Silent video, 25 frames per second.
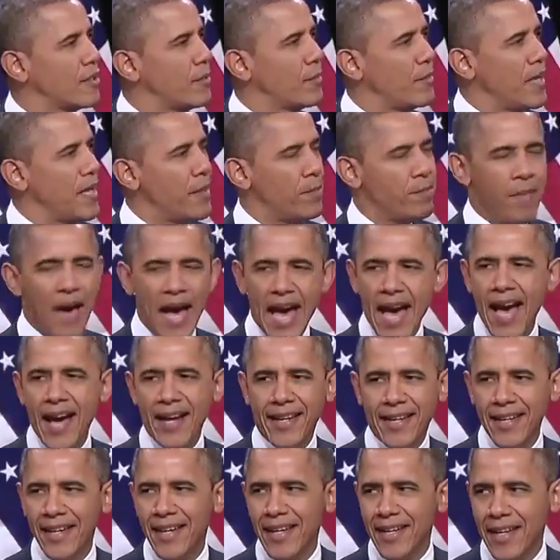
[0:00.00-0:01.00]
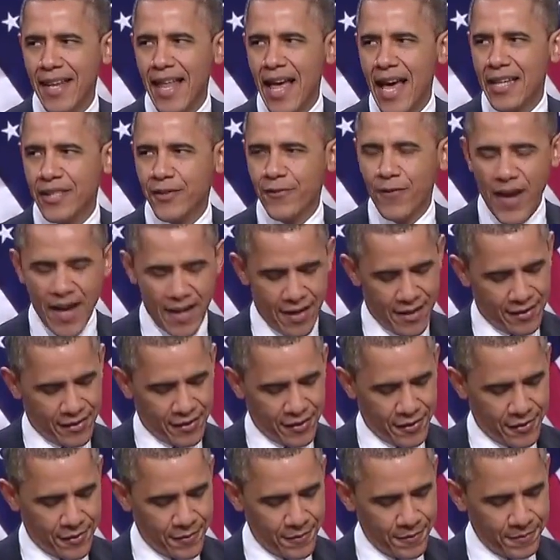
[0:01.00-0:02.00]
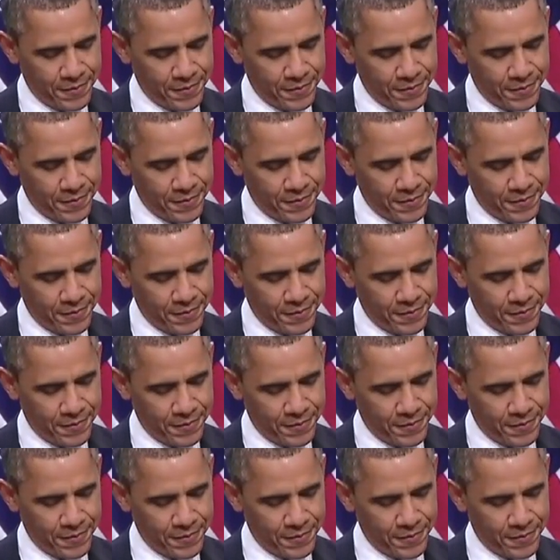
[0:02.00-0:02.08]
to be back in Las Vegas.